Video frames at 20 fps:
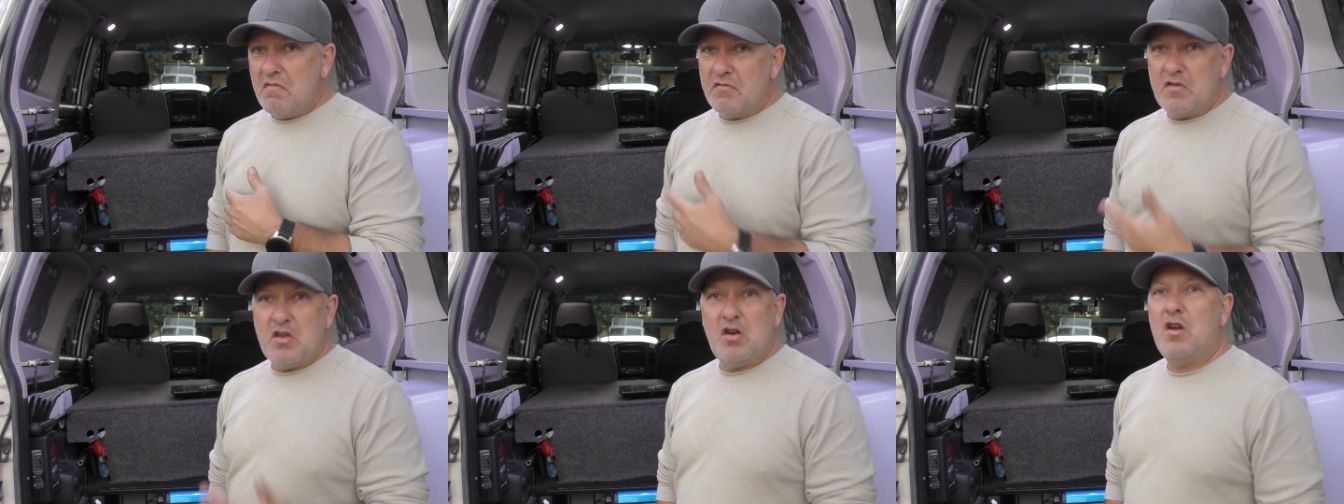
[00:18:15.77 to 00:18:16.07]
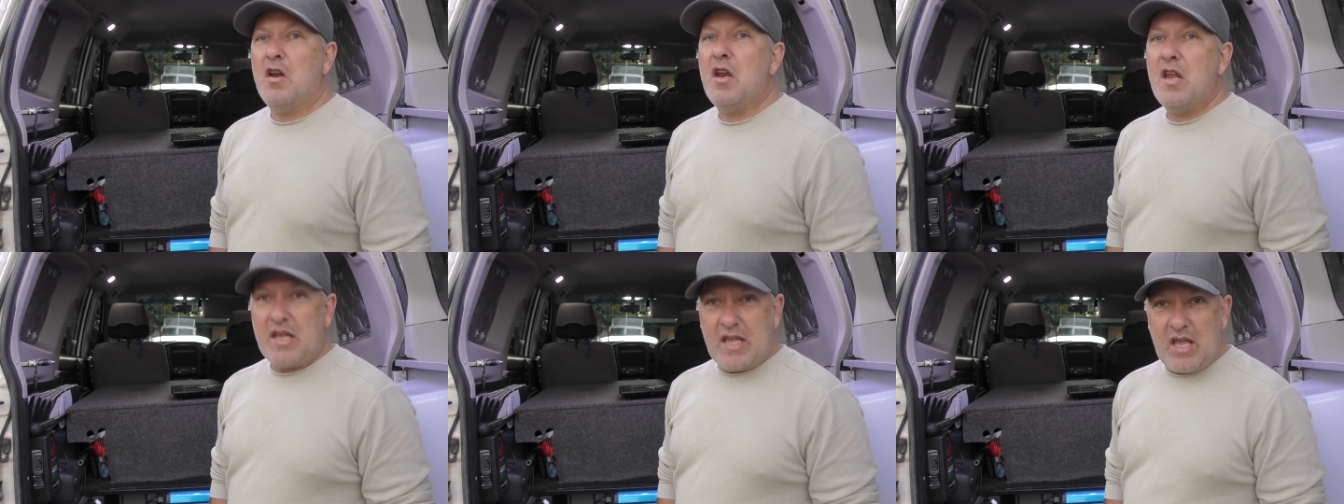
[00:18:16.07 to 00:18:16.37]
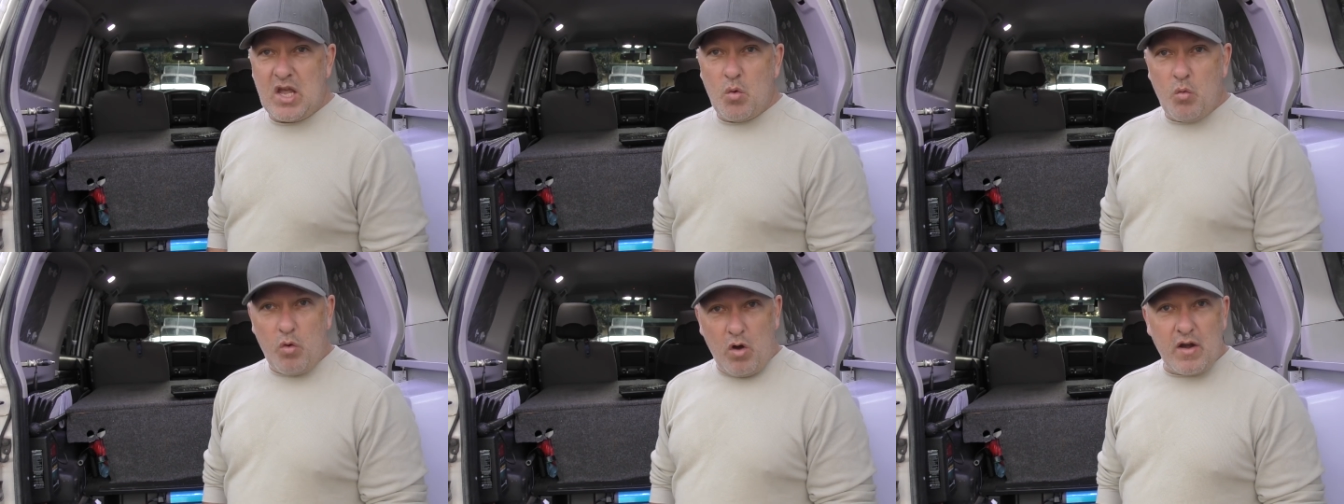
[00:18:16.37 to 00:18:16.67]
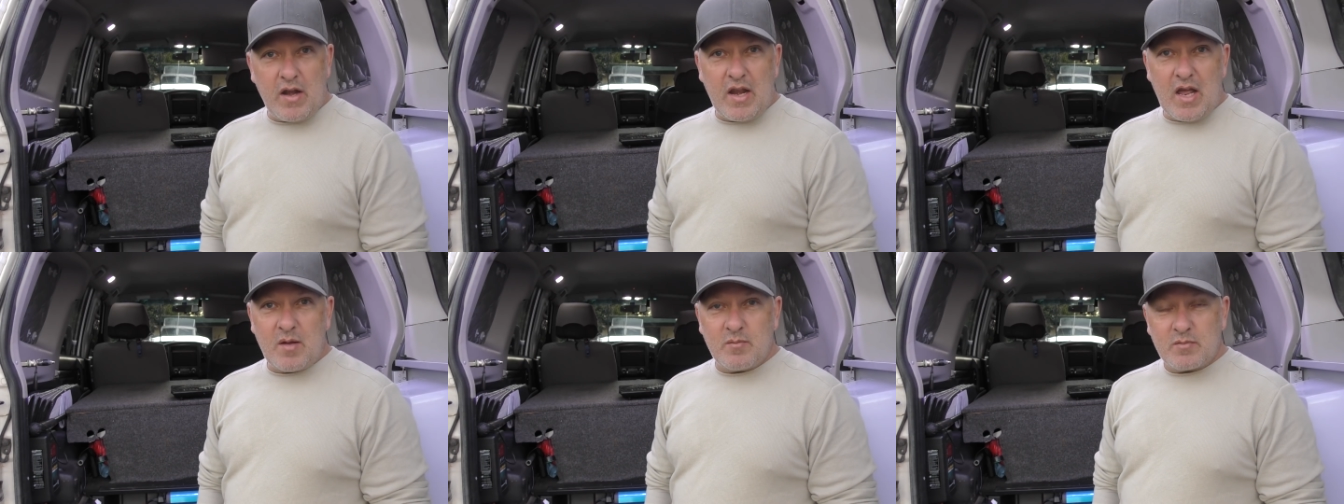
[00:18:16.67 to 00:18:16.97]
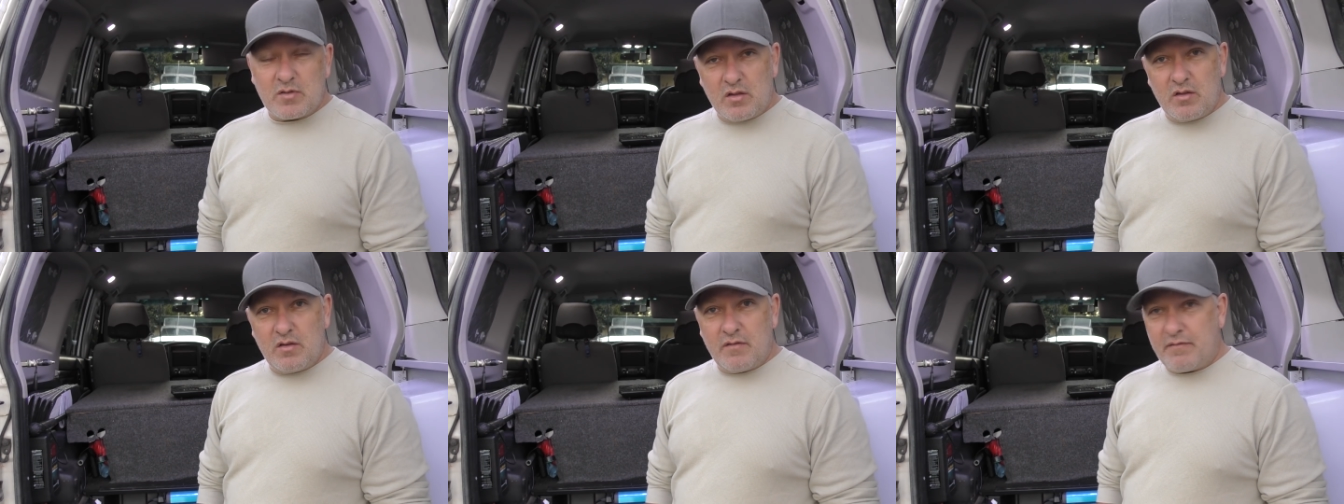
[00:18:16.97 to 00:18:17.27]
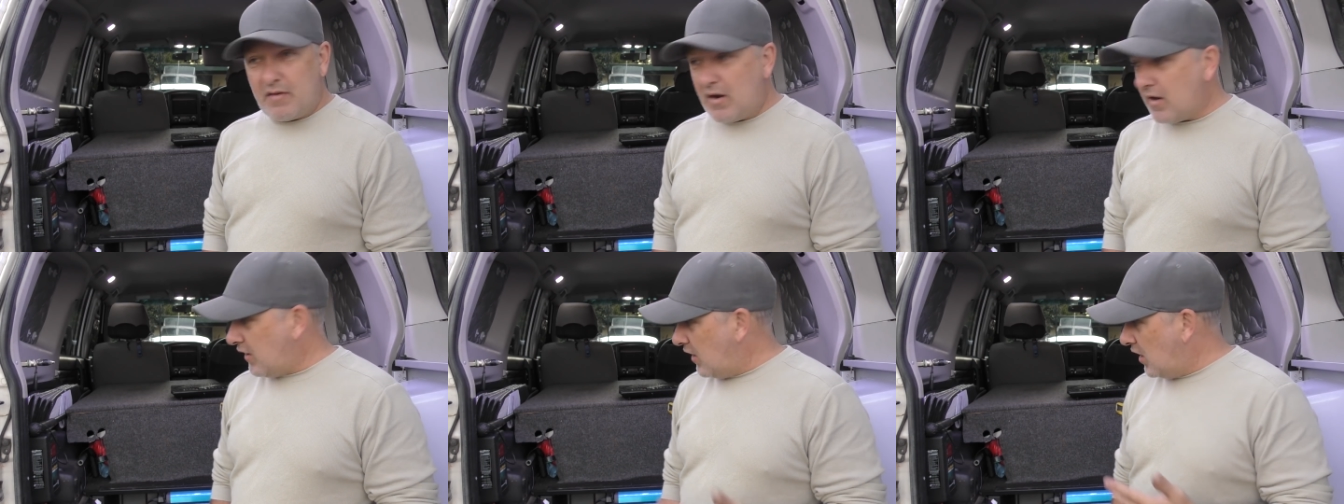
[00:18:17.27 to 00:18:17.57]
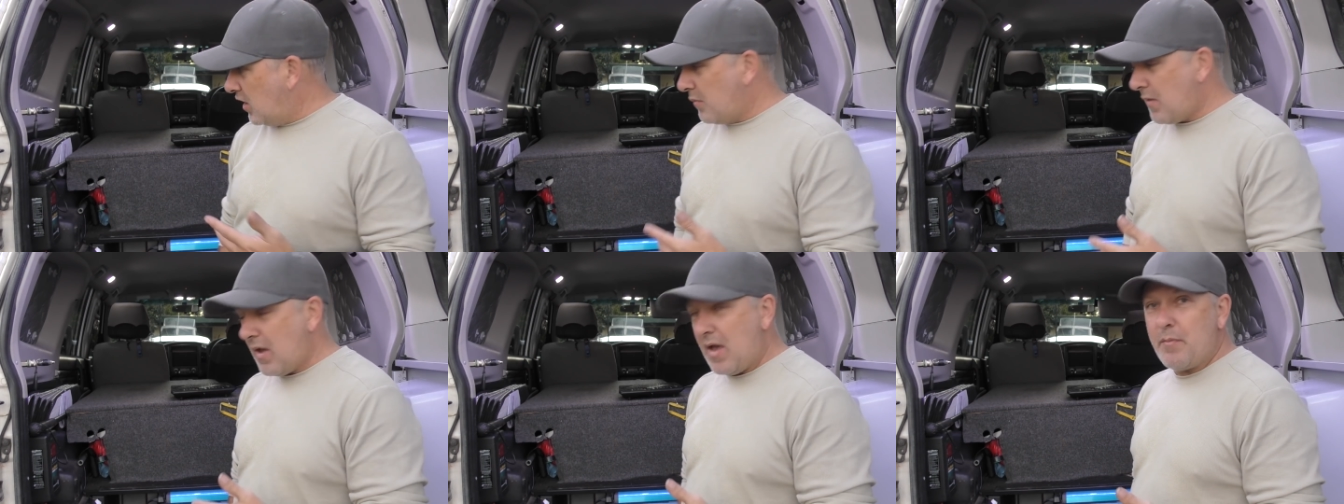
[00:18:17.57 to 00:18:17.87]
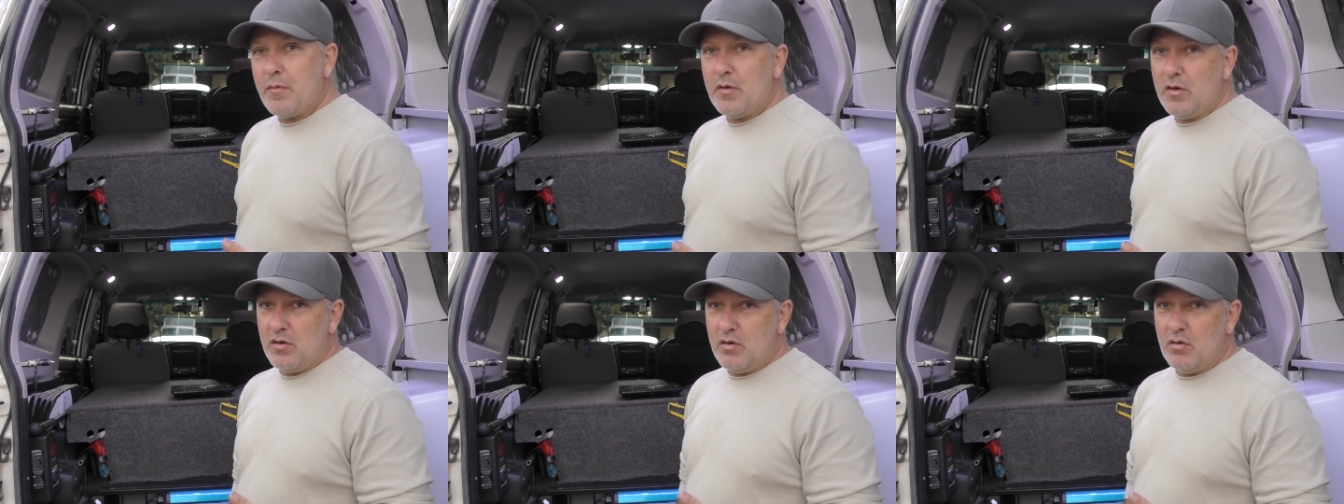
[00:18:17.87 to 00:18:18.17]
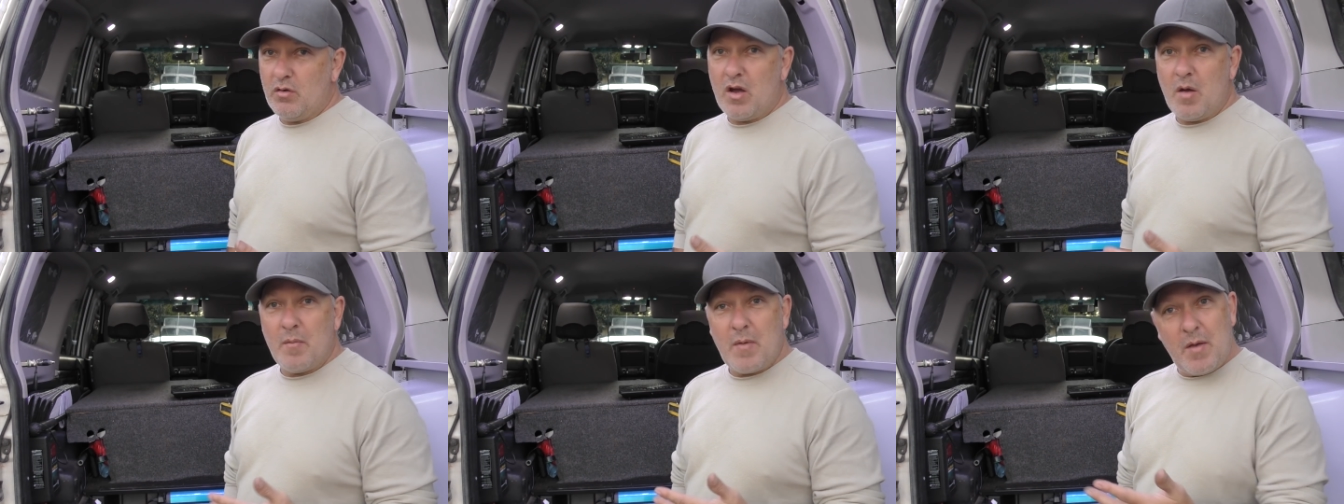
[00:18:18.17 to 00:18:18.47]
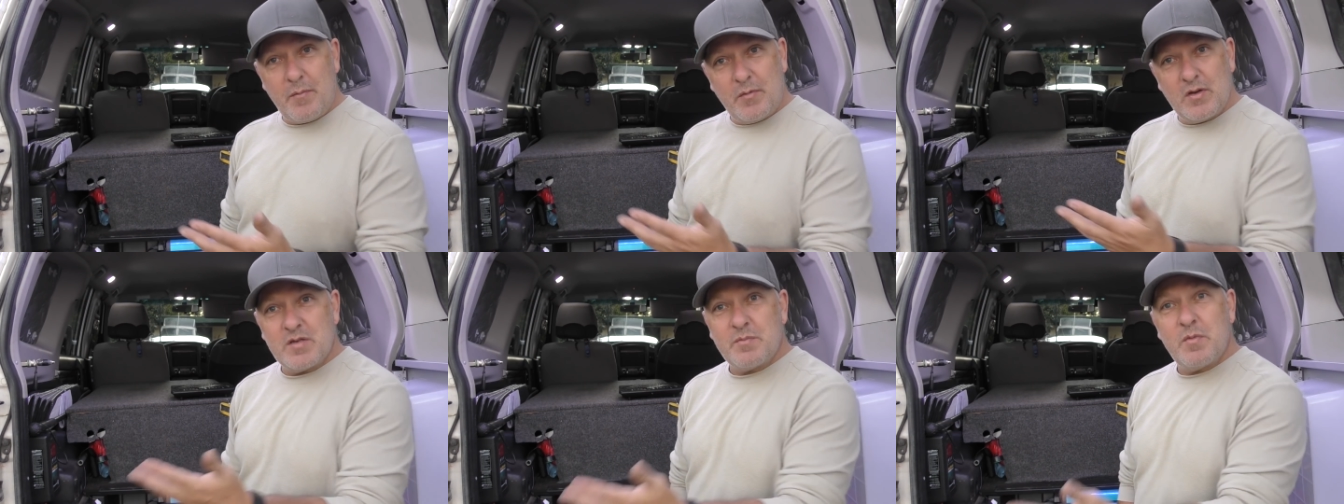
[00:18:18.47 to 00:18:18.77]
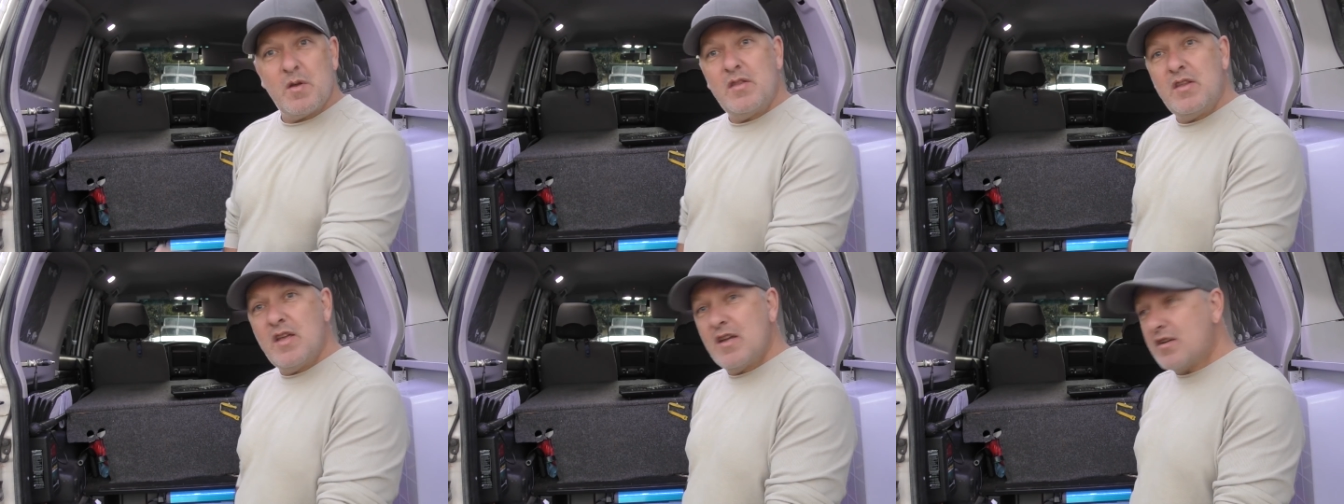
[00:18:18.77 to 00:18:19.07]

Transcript: then I don't care what name's on the front, and I'm happy to do it. I'm happy to spend the